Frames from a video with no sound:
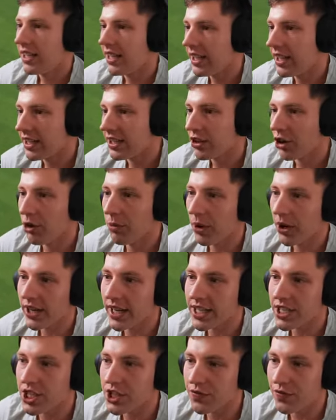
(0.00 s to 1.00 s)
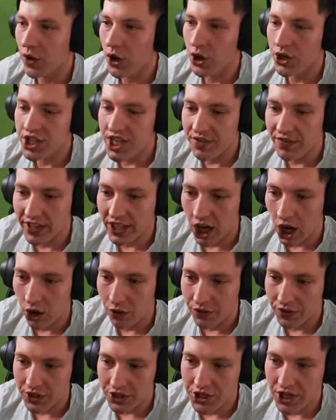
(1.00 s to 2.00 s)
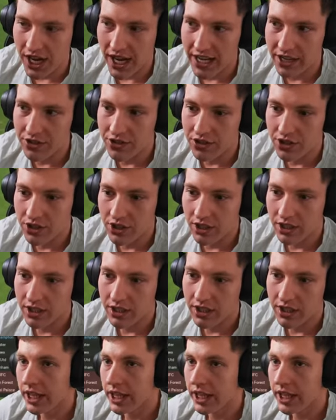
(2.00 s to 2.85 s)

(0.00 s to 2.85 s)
And Kubo gets his first ever goal for the Saints.